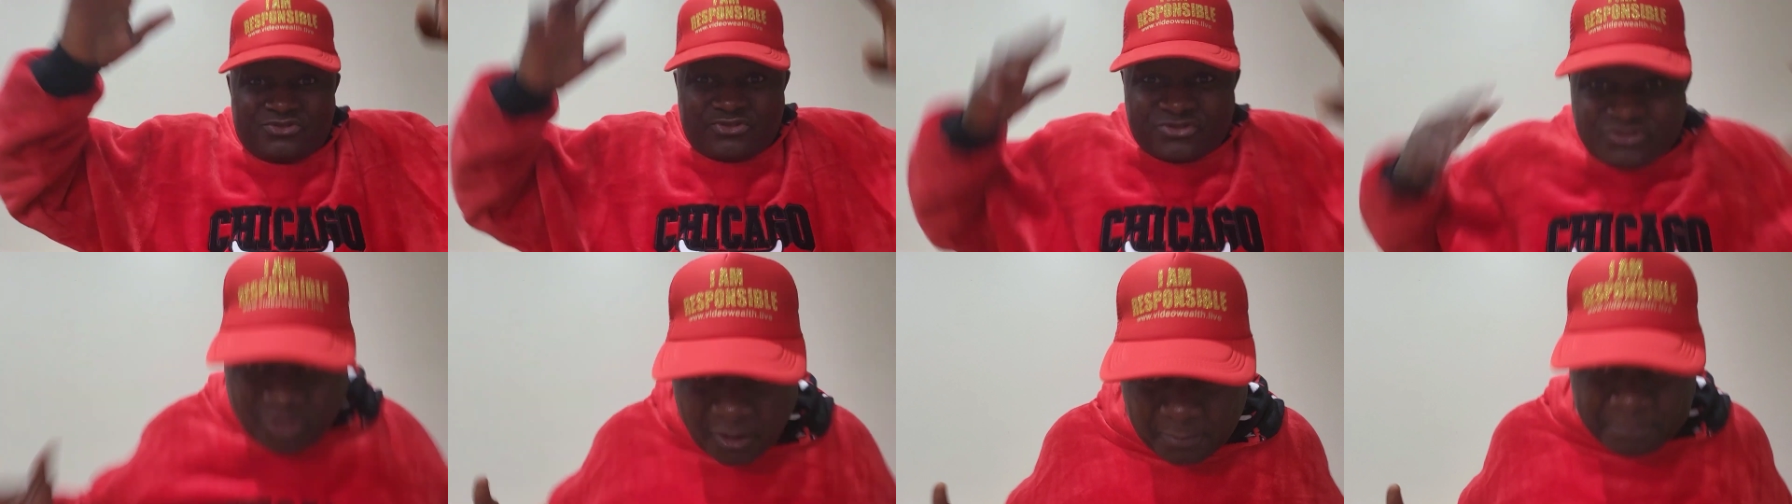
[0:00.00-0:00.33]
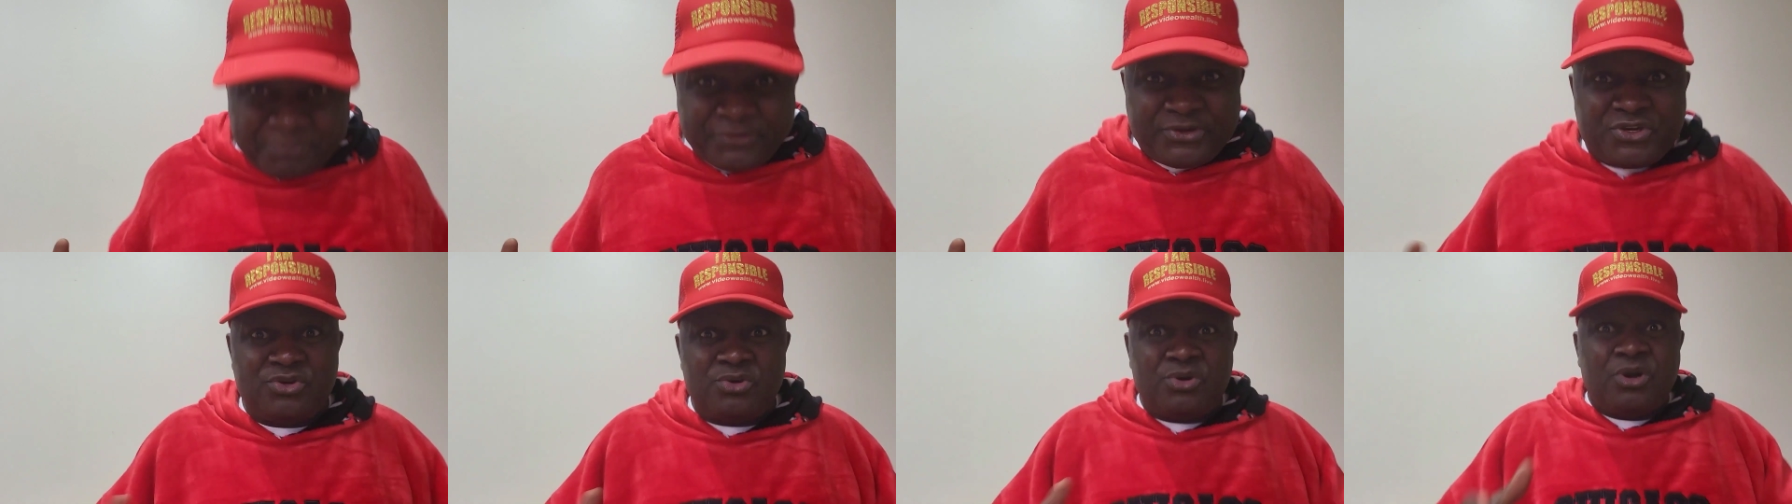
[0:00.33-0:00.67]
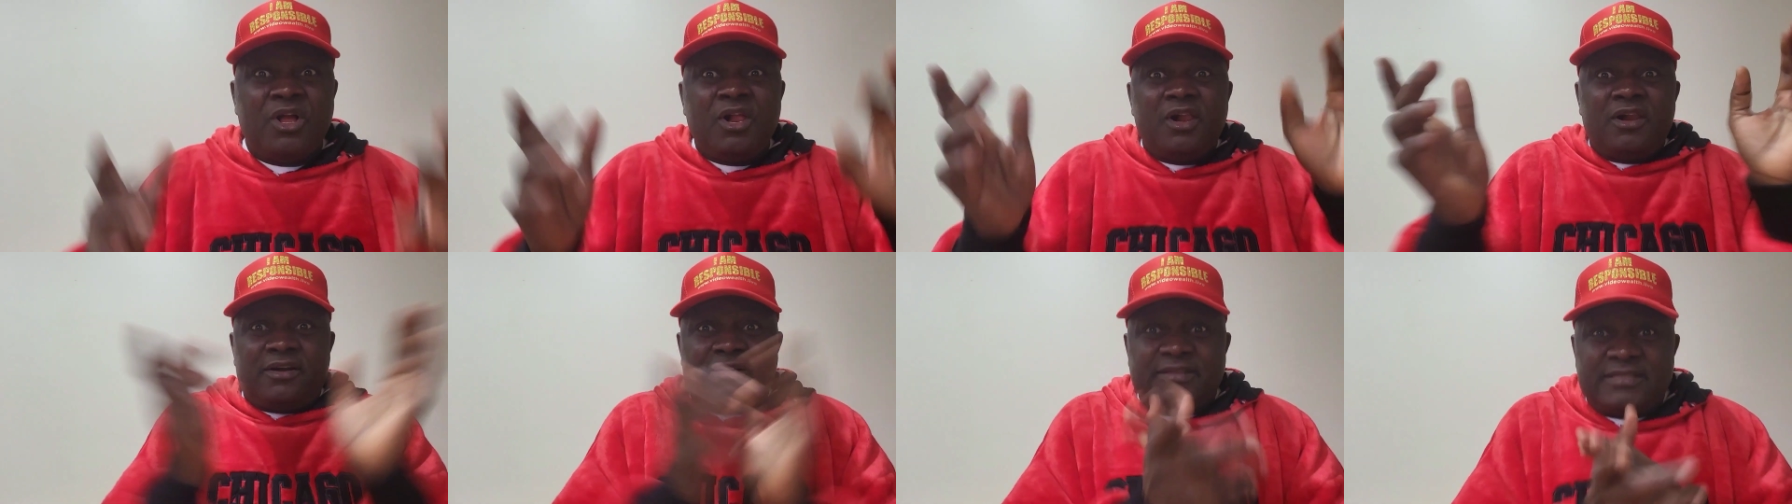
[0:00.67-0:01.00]
stop you
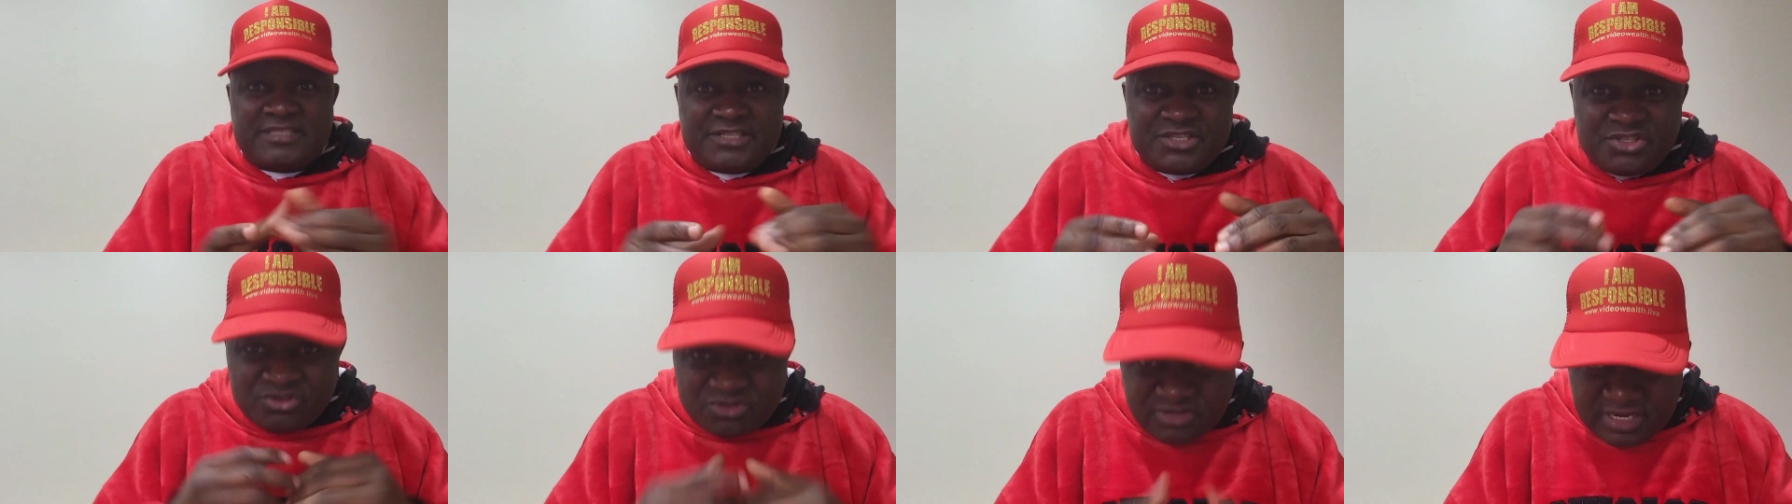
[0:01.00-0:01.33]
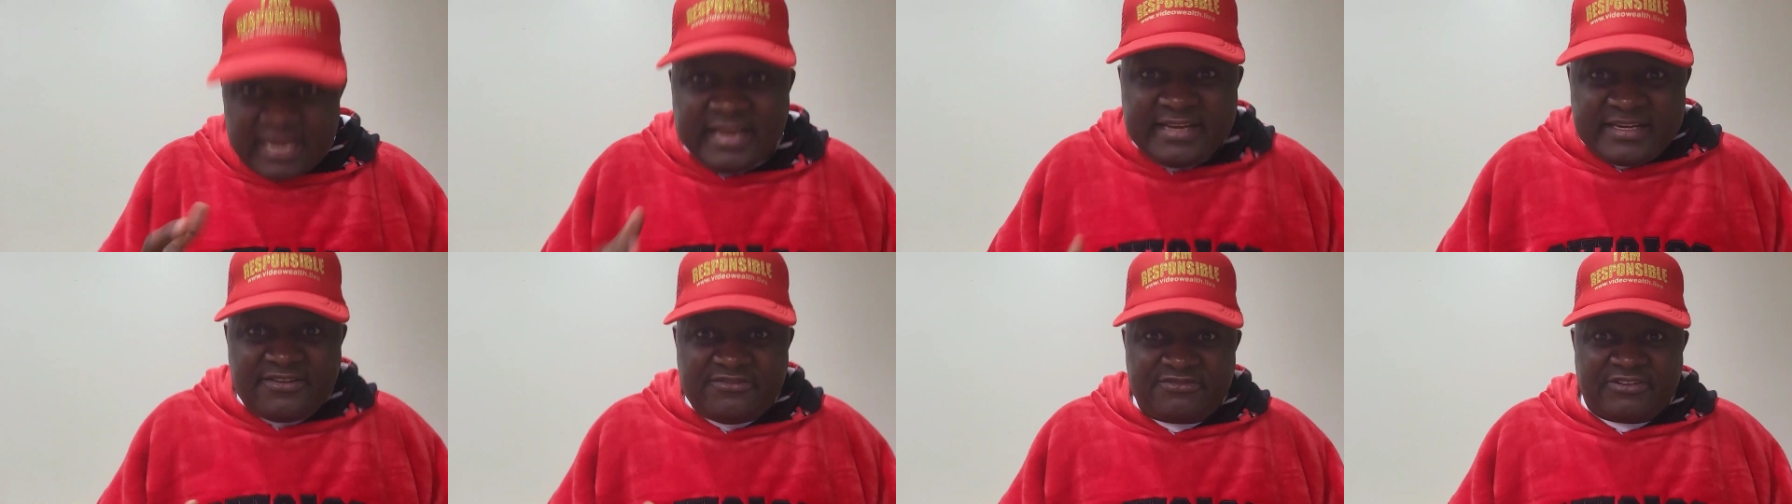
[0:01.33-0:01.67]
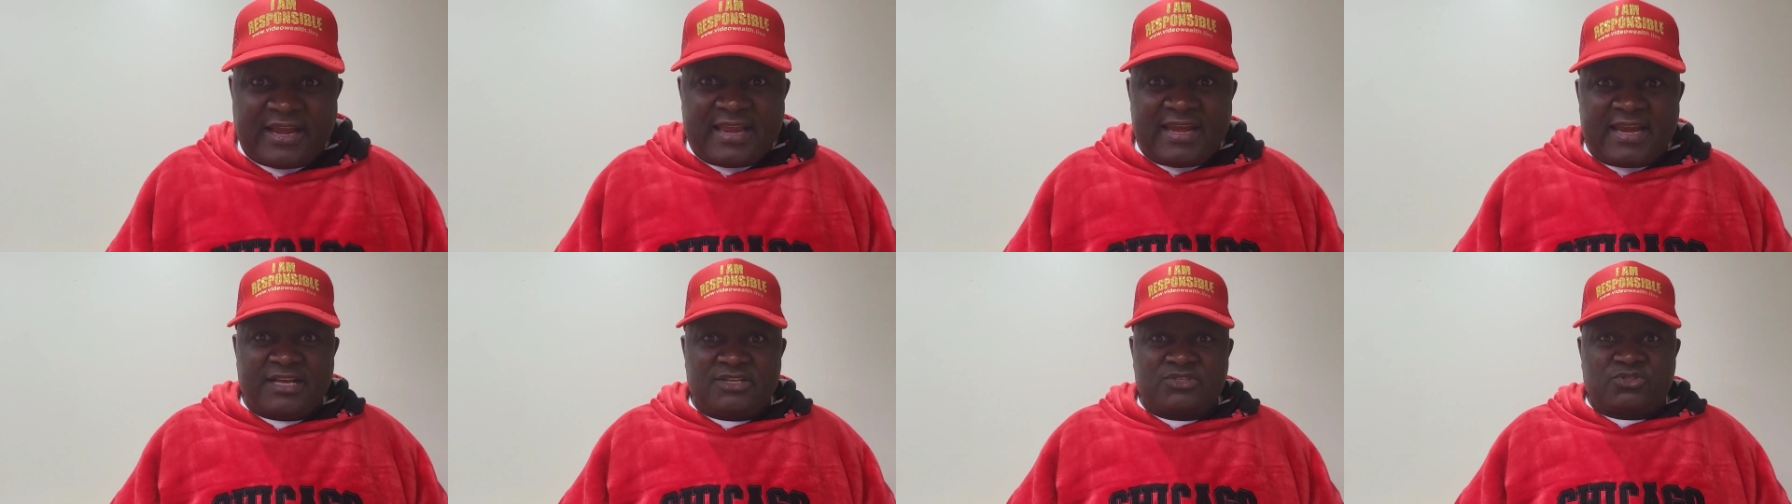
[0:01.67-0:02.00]
until you get the
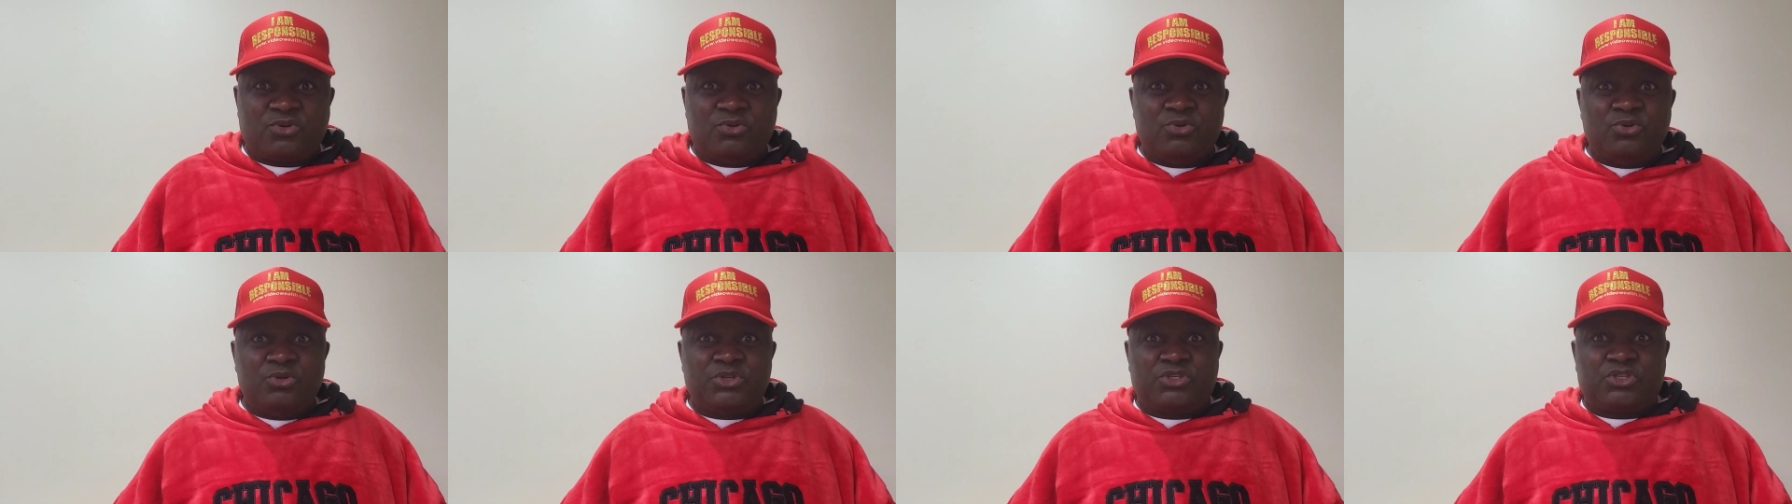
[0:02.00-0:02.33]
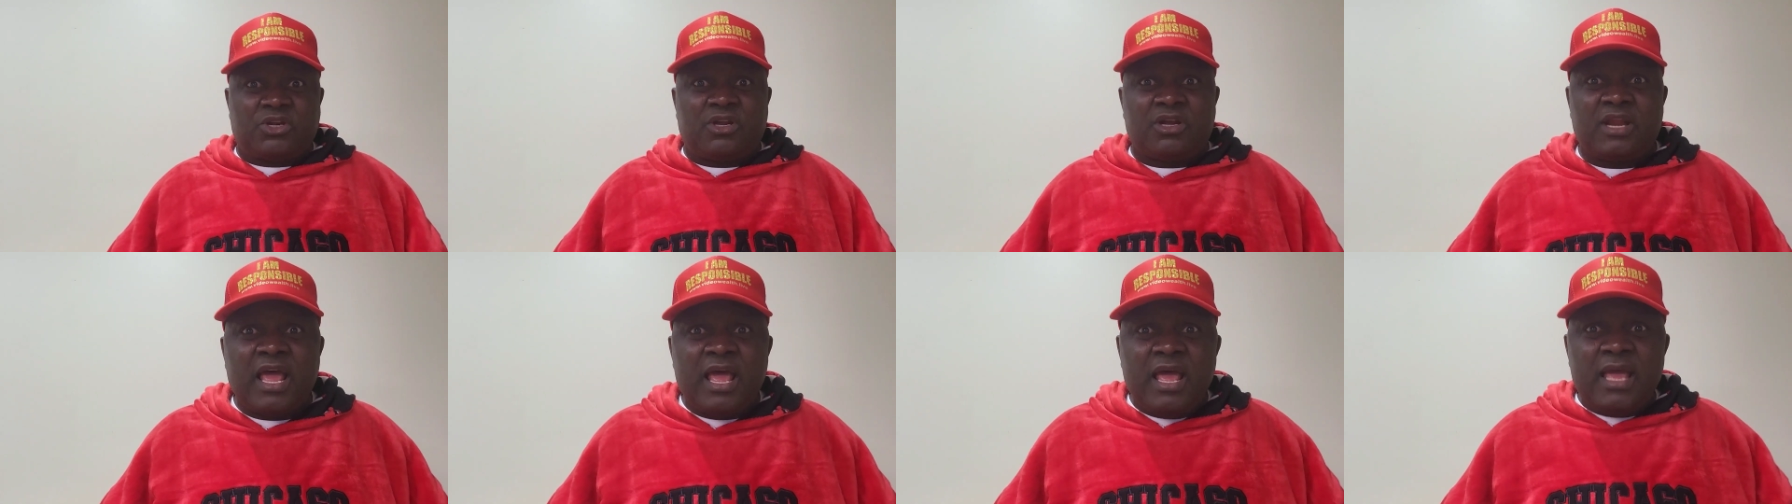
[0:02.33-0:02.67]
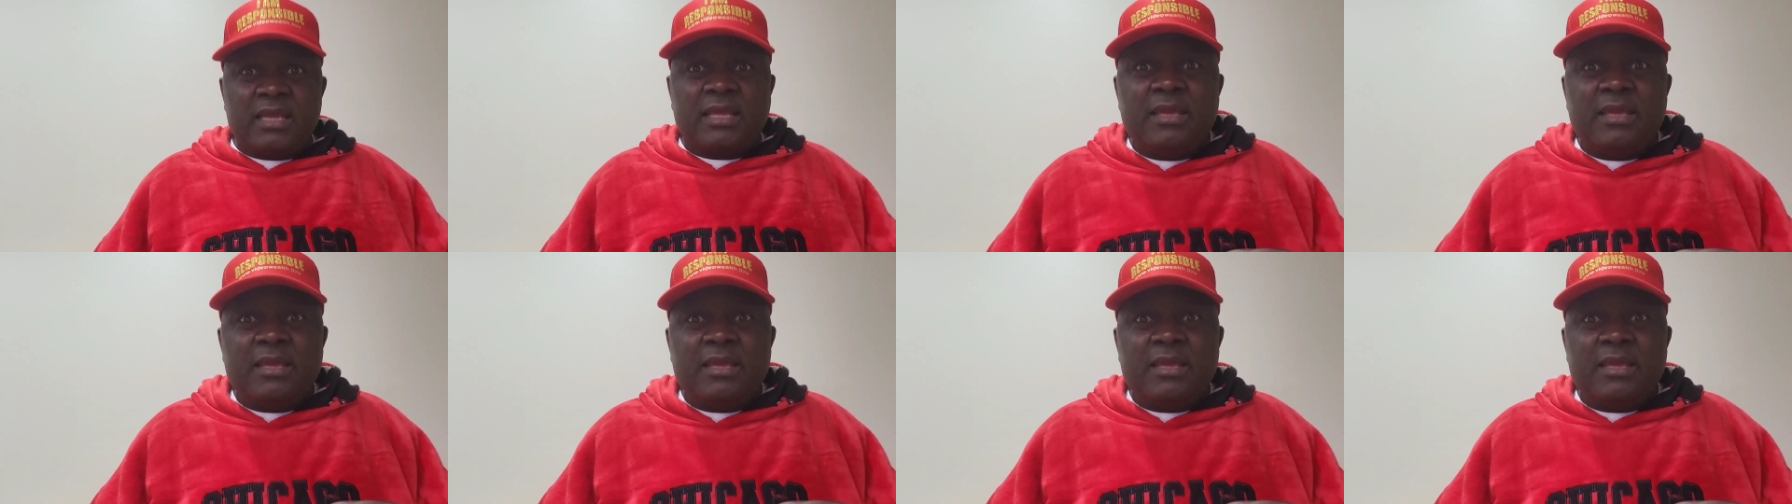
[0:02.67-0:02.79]
final solution solution.